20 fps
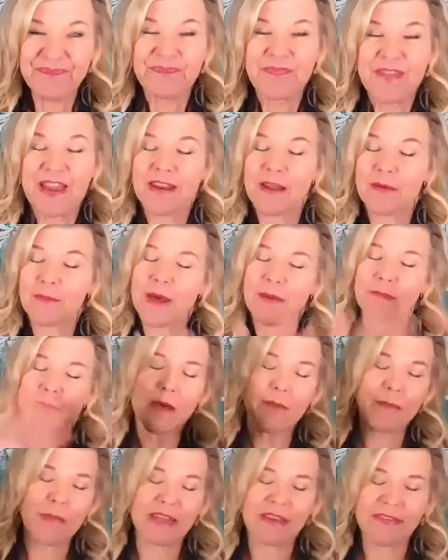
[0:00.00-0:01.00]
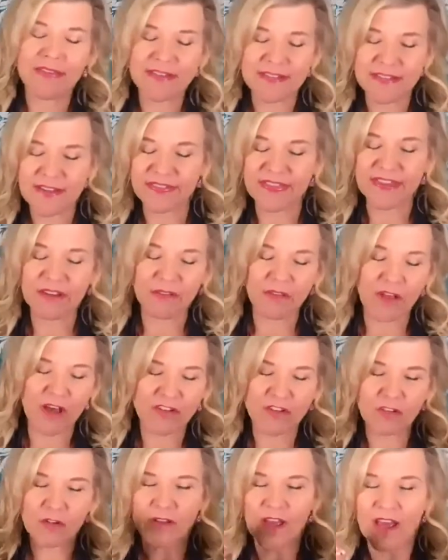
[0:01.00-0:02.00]
And I'm not making this a
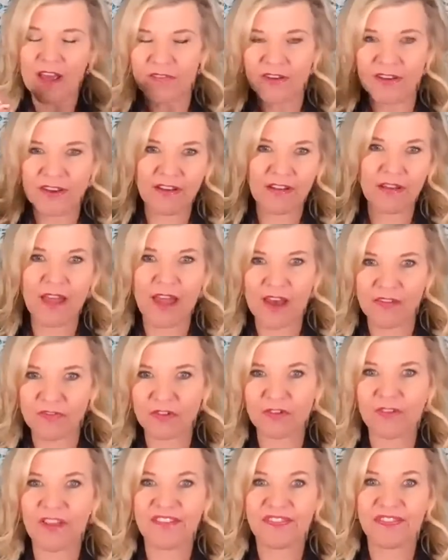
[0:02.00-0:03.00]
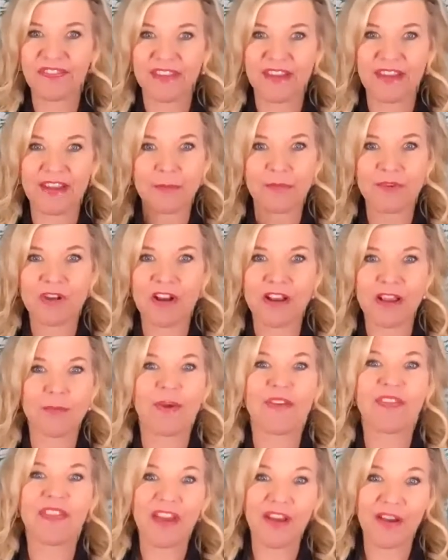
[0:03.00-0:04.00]
theological heaven, hell, afterlife thing. I'm talking
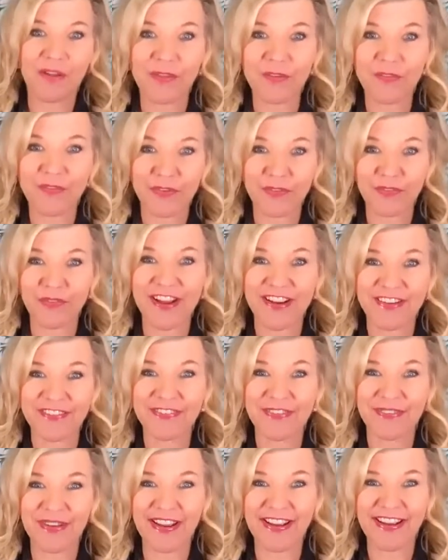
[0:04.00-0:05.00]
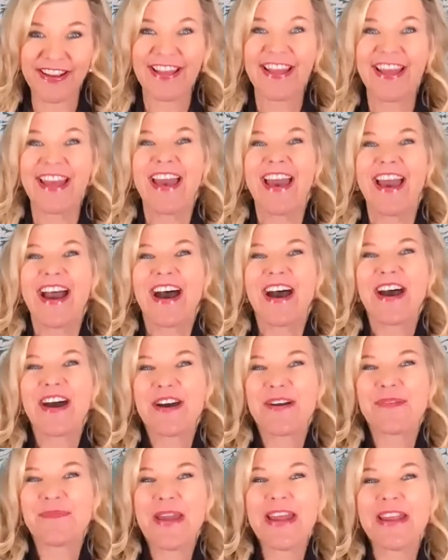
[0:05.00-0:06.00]
about the hell of your life. Okay.
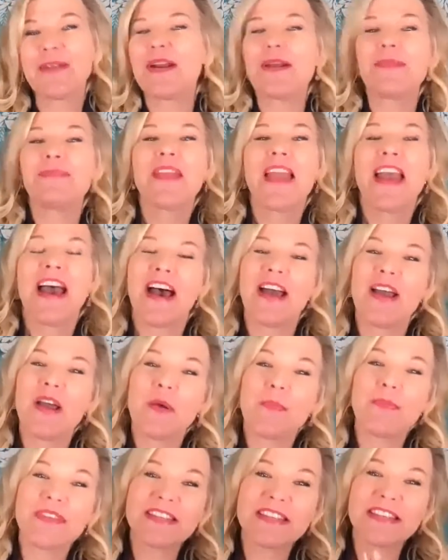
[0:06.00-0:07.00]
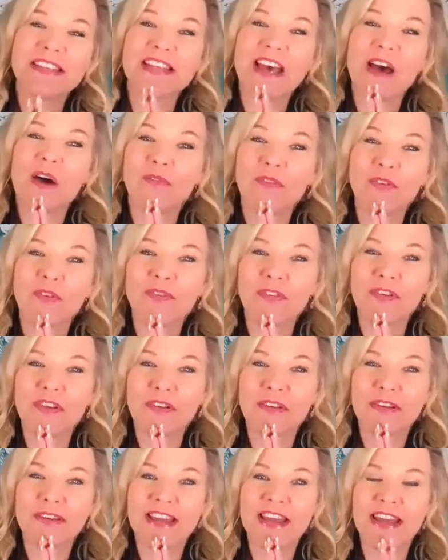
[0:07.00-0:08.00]
Anyway, I hope this is helpful for you
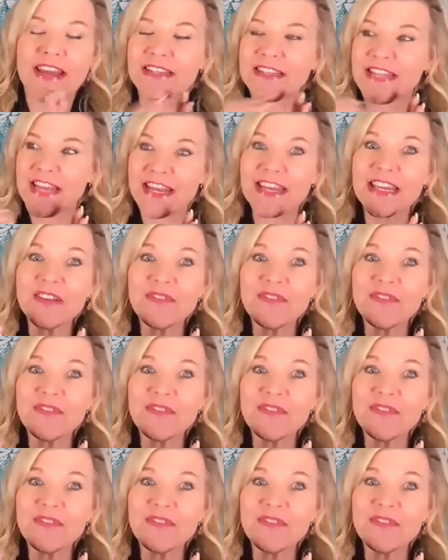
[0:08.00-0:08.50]
today. Take